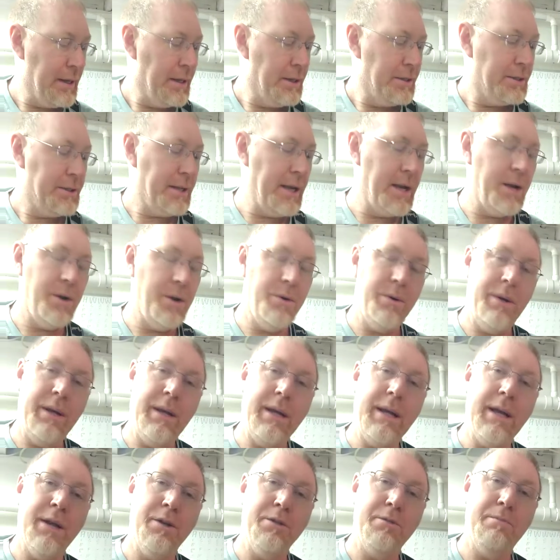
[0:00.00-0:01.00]
So it
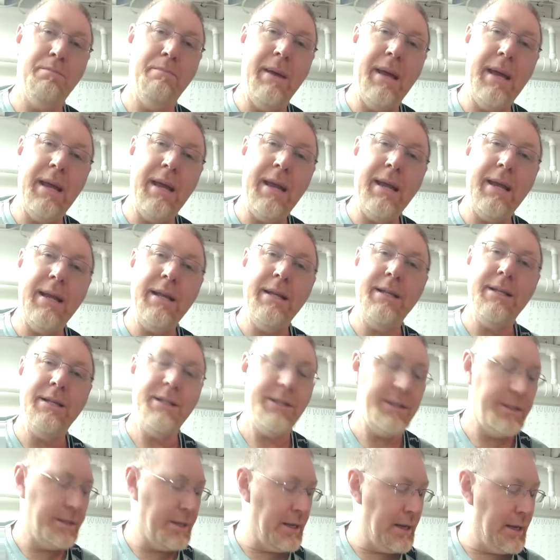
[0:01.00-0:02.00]
goes B,
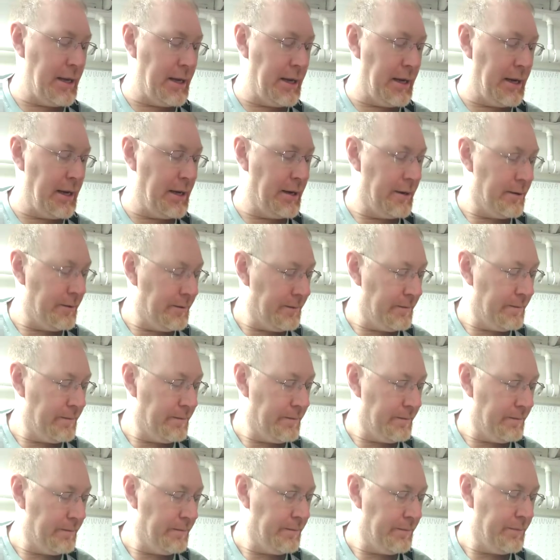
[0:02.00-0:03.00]
C,
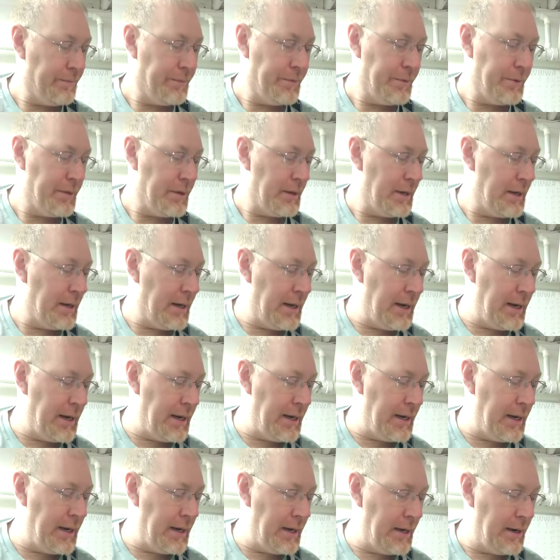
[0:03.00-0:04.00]

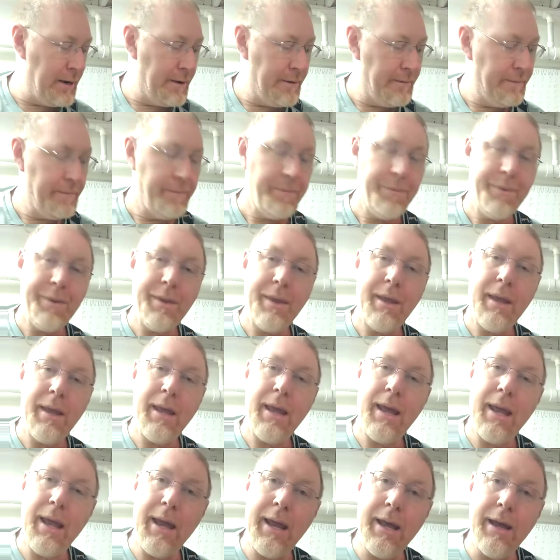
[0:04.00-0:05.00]
E,
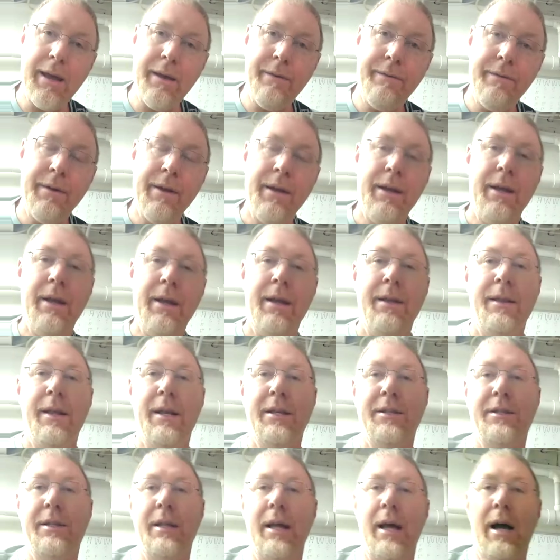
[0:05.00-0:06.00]
F.
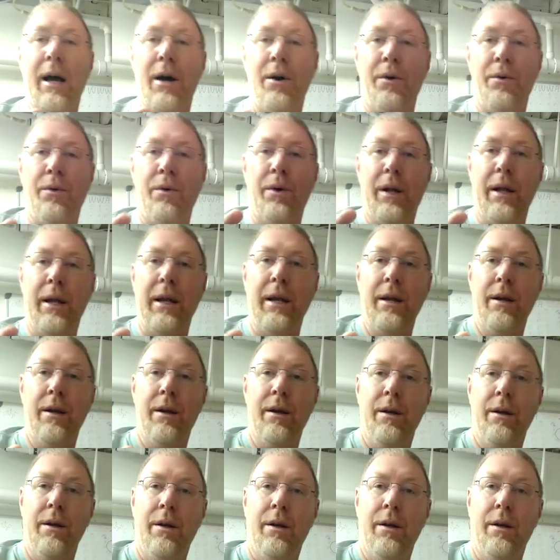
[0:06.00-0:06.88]
That's the only